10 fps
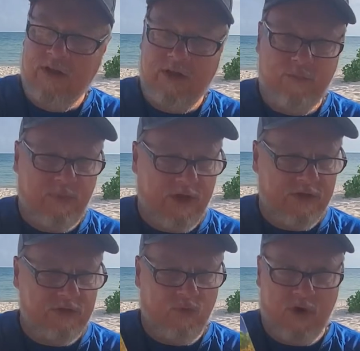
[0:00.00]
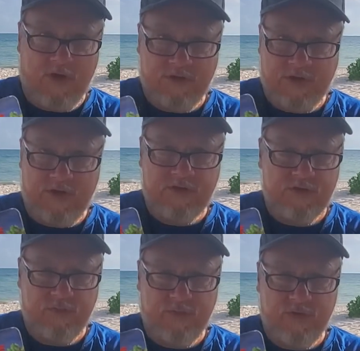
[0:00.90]
And page of wands. That's
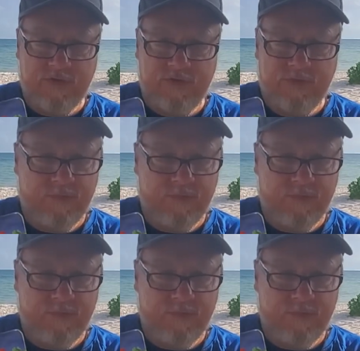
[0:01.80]
your person.